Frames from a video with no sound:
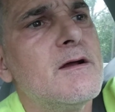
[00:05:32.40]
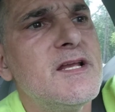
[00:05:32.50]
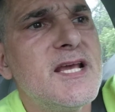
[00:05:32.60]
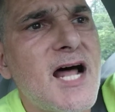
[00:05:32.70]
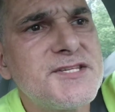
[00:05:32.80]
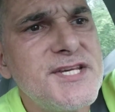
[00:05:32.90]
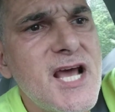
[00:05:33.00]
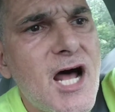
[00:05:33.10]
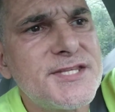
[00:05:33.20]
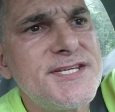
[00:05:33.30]
Yahtzee
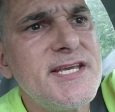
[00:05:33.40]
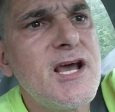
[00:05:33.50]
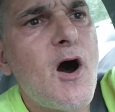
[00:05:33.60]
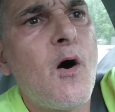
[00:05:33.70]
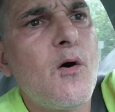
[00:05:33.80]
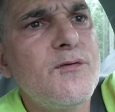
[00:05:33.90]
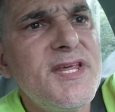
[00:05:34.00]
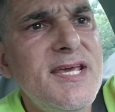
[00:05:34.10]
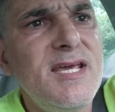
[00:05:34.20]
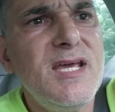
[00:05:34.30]
Yahtzee, all
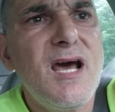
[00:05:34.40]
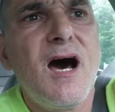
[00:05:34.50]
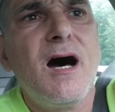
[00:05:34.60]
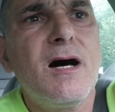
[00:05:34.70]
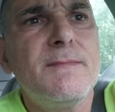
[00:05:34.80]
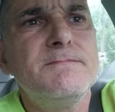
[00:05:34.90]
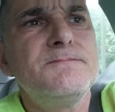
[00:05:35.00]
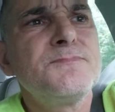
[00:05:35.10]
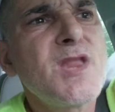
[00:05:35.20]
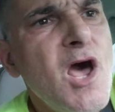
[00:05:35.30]
the um,
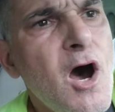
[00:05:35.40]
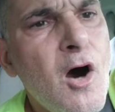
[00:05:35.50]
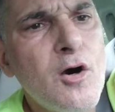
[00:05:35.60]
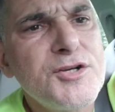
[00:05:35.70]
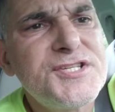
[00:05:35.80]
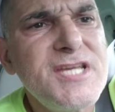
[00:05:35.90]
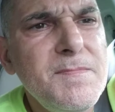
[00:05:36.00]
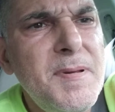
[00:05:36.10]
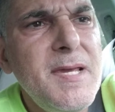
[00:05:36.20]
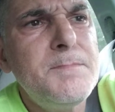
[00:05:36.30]

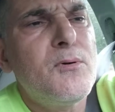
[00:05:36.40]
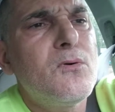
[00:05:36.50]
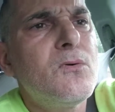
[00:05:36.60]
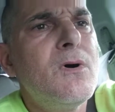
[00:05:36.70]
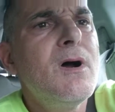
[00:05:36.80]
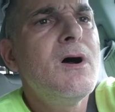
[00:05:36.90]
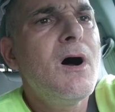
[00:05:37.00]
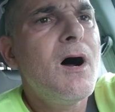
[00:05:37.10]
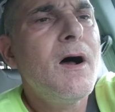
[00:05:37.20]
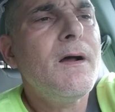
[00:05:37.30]
artsy people,
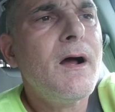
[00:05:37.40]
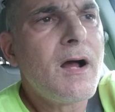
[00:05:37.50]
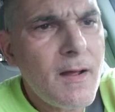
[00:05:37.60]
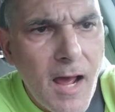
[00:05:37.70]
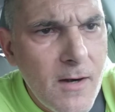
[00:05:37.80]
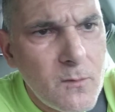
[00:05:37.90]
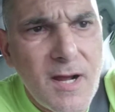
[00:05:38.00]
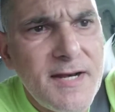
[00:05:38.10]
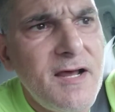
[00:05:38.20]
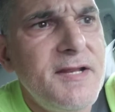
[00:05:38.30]
I don't
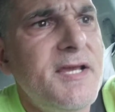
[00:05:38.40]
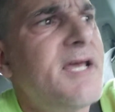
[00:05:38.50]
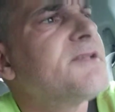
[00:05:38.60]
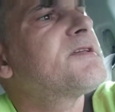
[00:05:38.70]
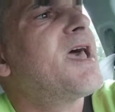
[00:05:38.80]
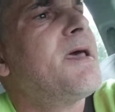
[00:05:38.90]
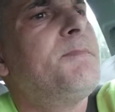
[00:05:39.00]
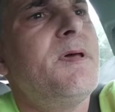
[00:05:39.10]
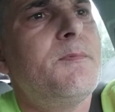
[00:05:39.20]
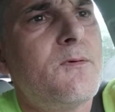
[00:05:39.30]
got nothing against gay
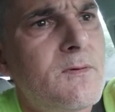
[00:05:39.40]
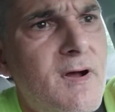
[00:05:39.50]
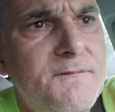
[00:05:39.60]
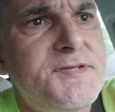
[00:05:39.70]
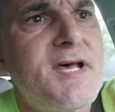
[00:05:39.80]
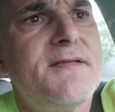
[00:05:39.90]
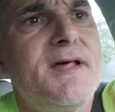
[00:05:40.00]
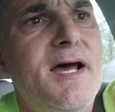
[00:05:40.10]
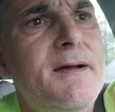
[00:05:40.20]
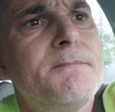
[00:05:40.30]
people. I've said
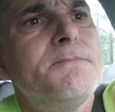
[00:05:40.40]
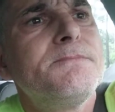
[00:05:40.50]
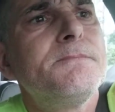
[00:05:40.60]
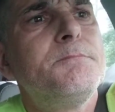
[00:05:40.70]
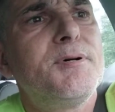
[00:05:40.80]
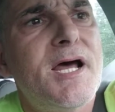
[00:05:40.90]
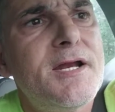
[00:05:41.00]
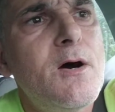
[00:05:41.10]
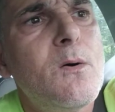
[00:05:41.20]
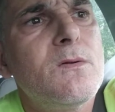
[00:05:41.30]
that. But I
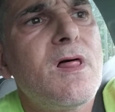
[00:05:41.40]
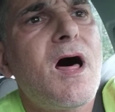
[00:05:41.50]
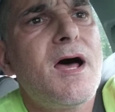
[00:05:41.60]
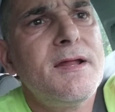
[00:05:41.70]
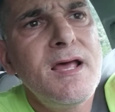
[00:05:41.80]
know a lot.